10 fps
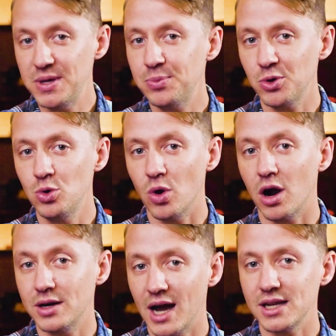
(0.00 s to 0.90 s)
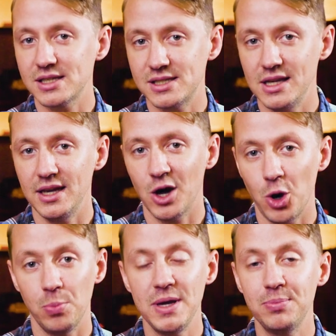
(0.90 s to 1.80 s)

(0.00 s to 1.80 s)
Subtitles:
people who are not seeing hope,